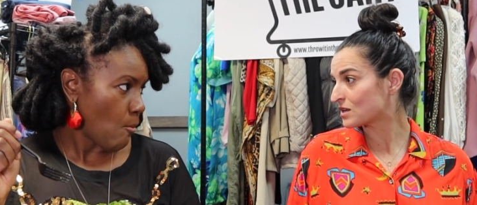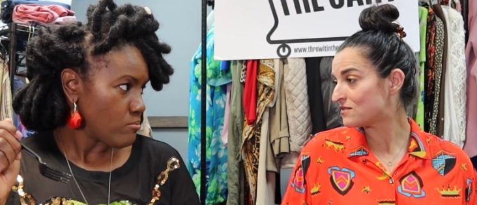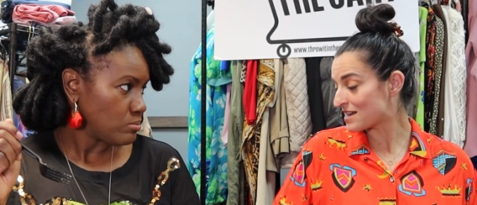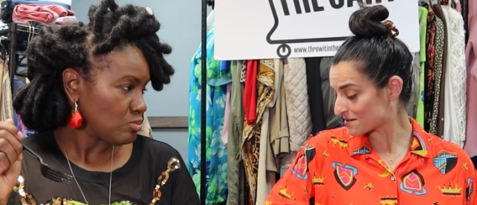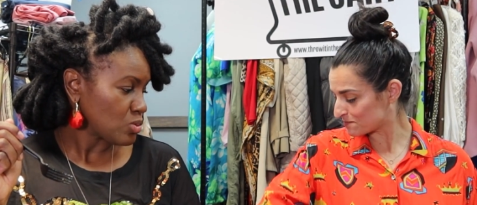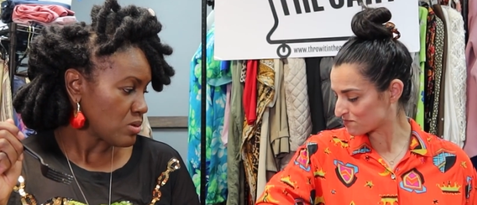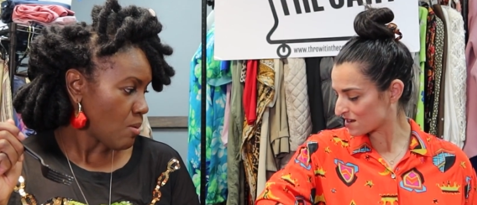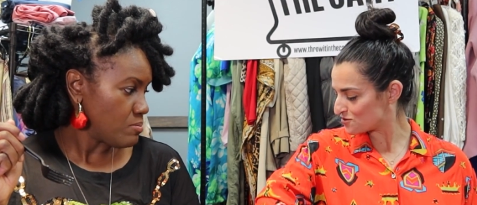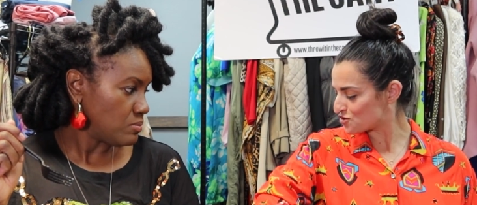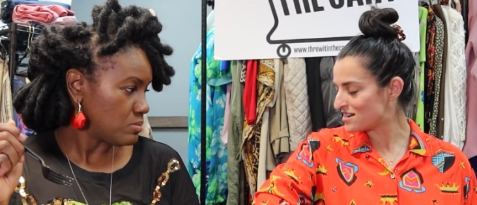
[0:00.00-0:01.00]
Speaker 1: Like
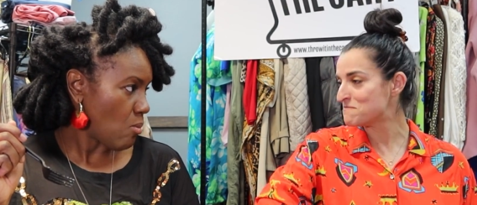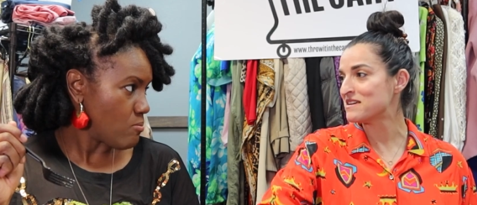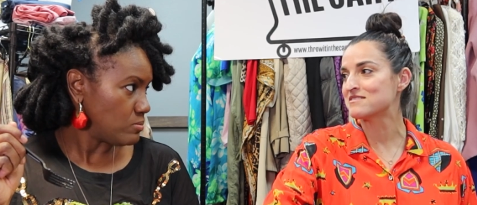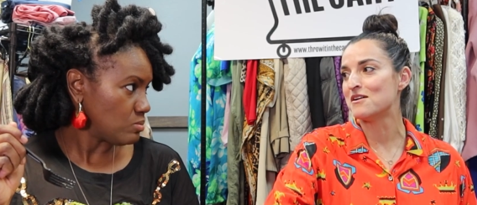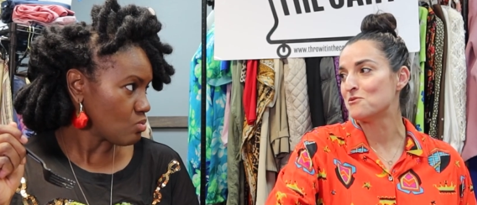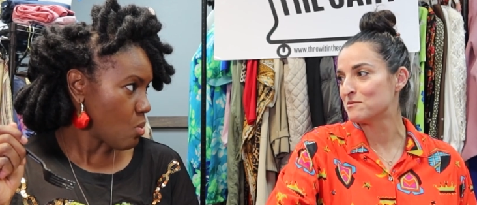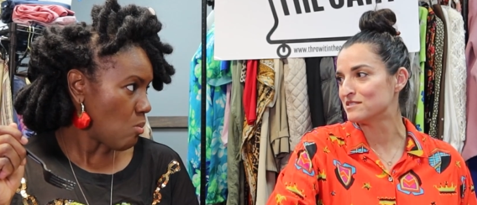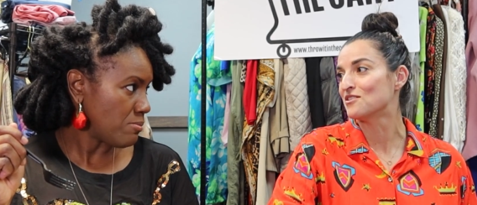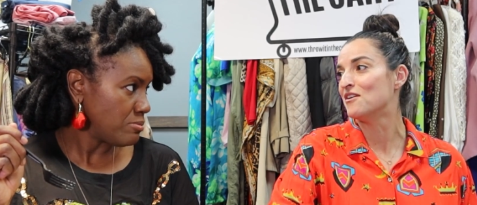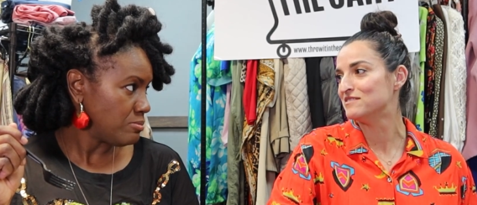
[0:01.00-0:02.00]
I'm trying to make out what was
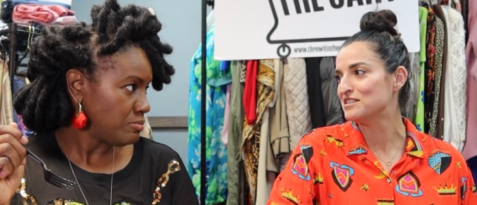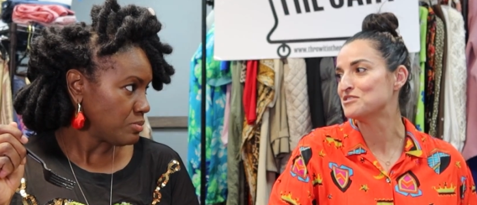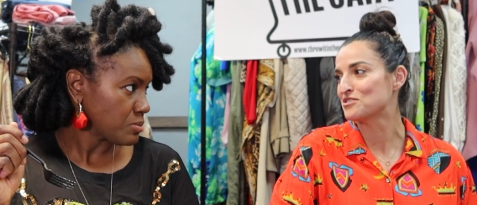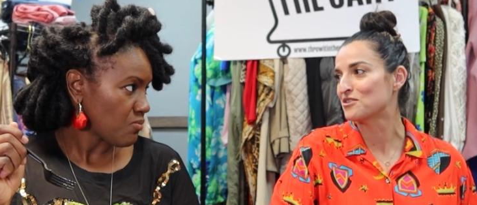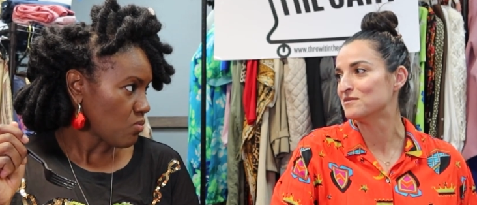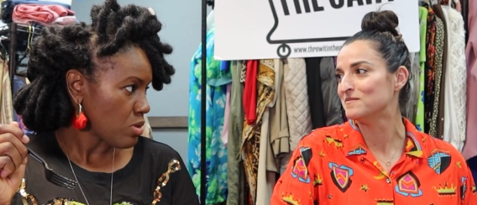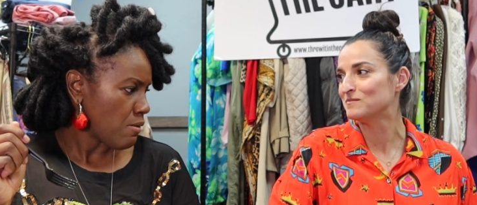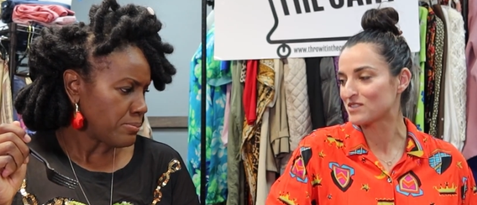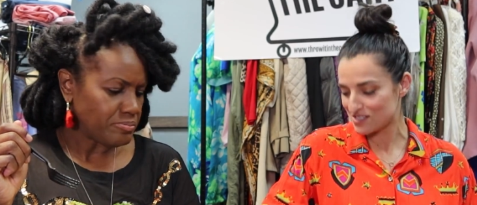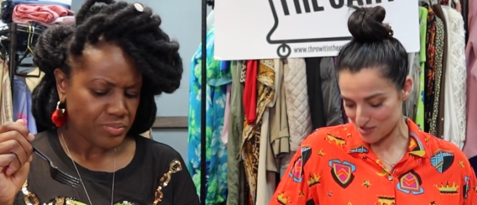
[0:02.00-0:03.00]
on this shirt.
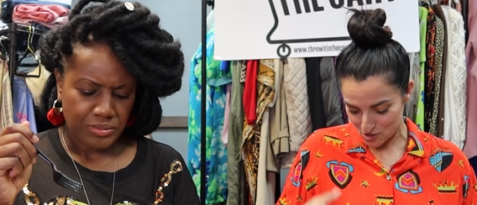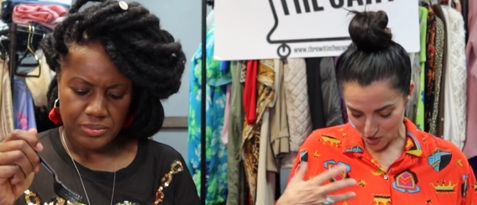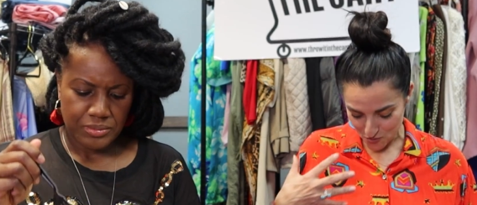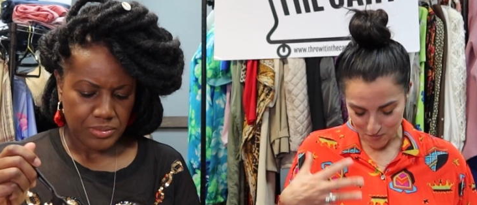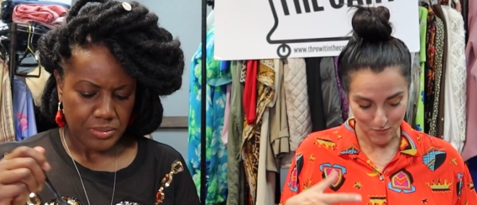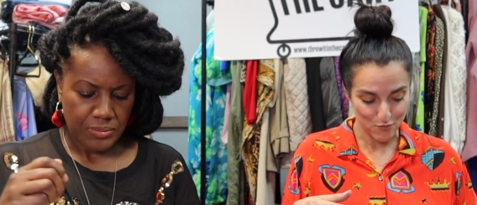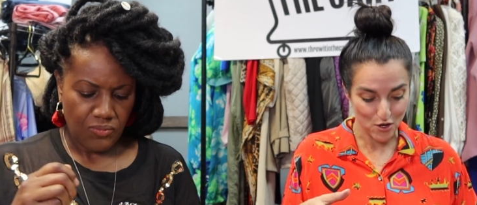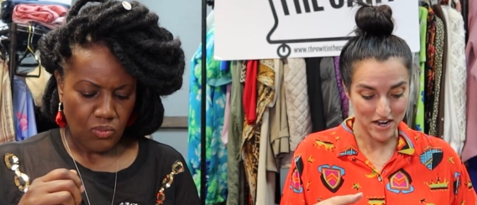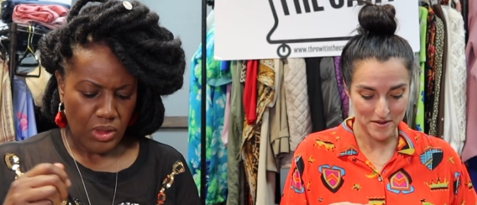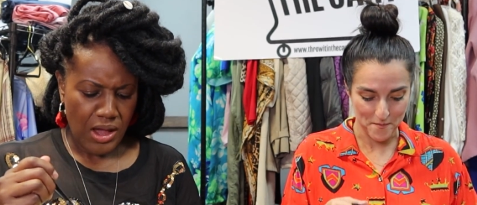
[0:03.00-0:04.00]
Because it's so
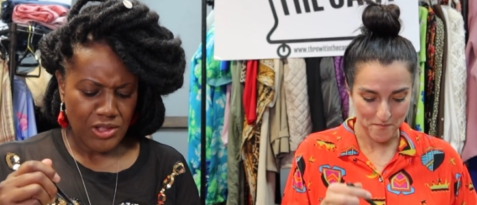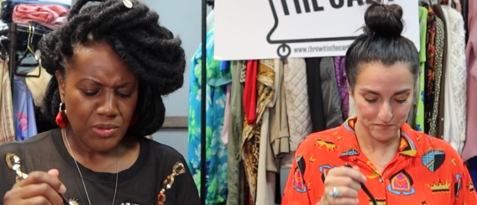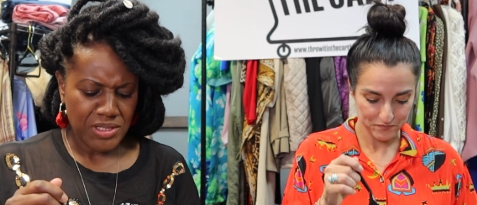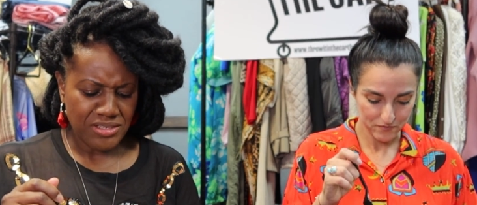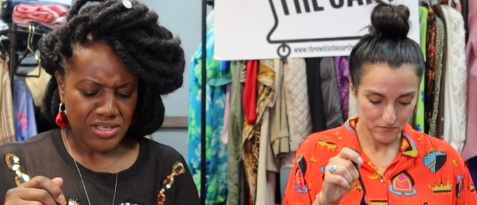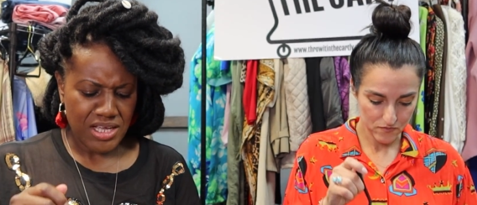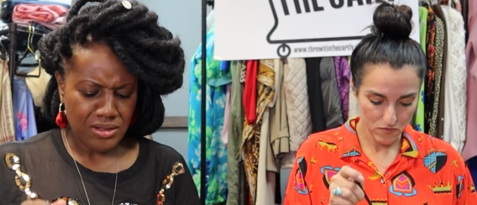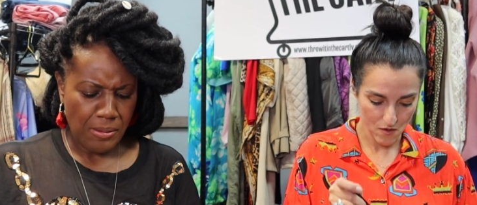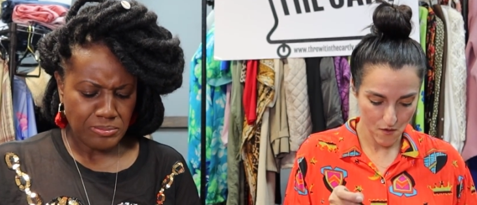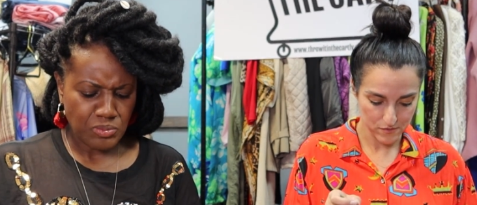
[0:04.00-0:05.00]
bright. I know, but it's like
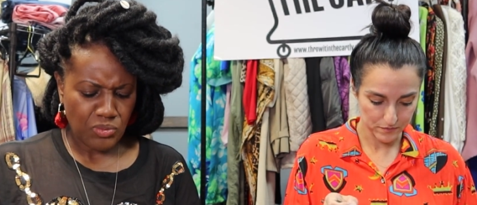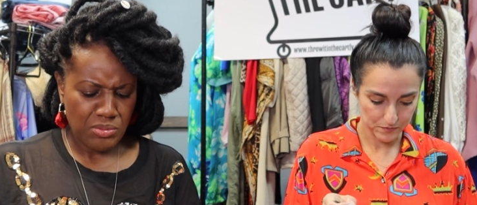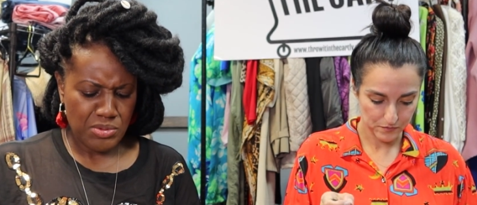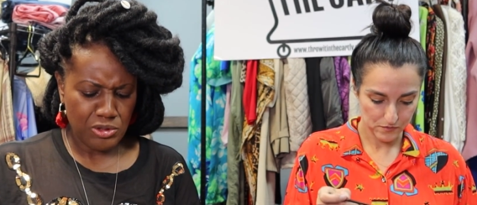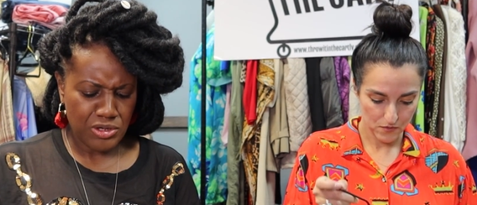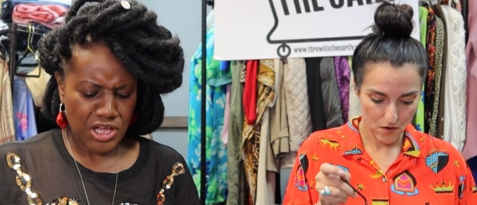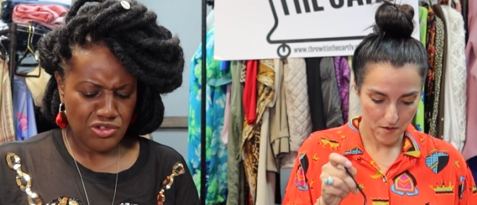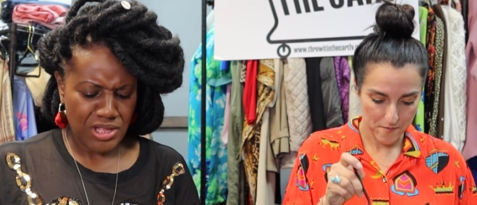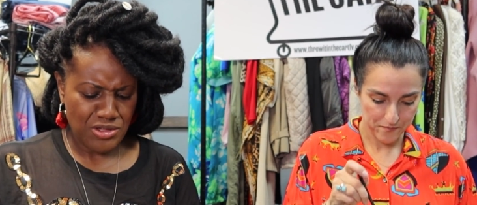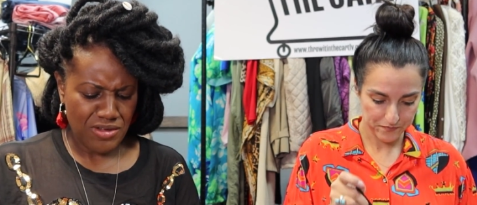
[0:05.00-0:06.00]
people look at you
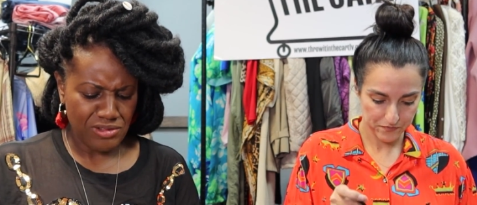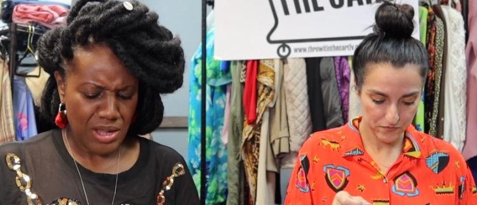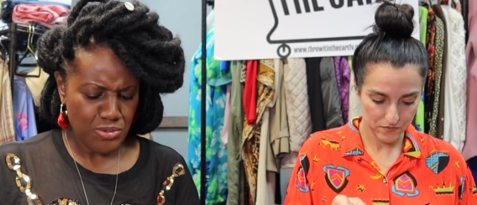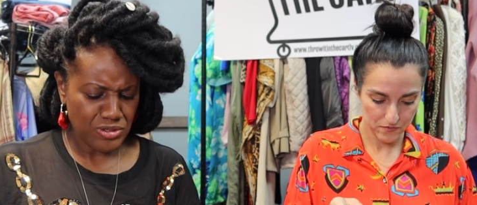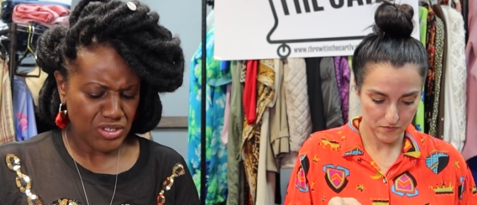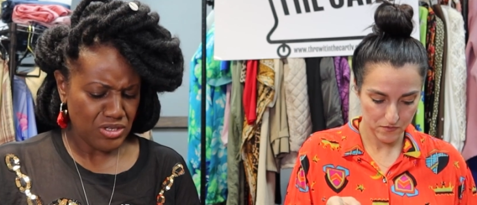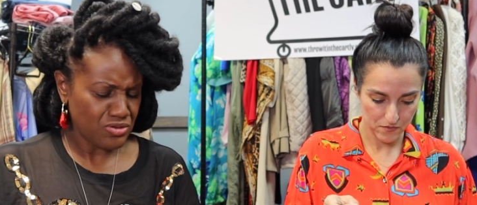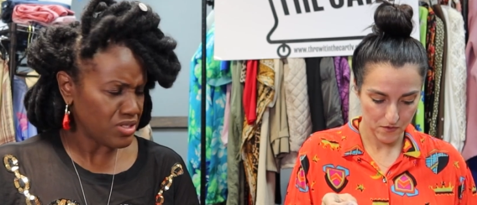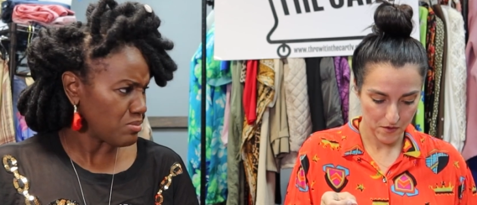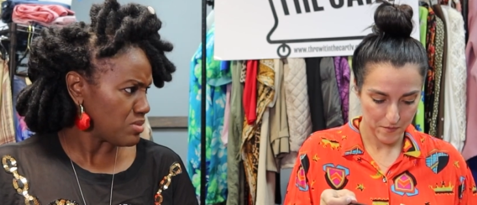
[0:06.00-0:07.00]
like you have leprosy or
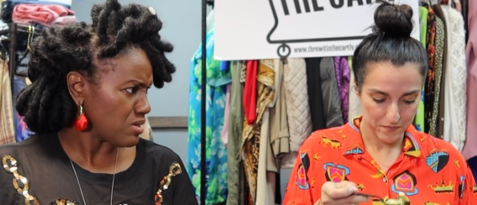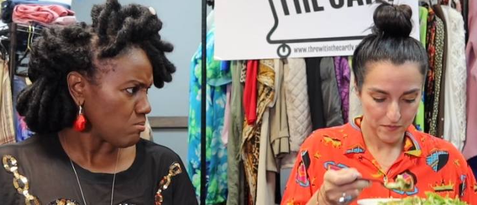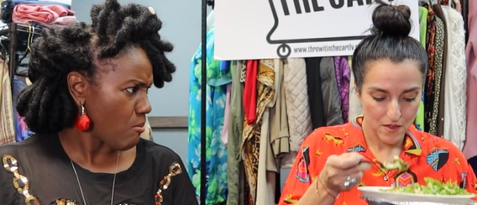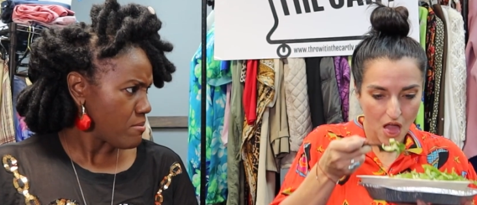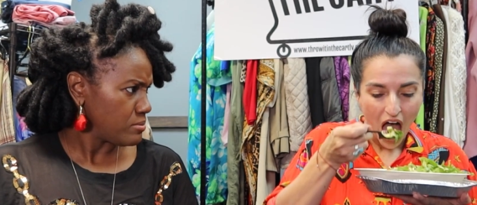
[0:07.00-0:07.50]
something.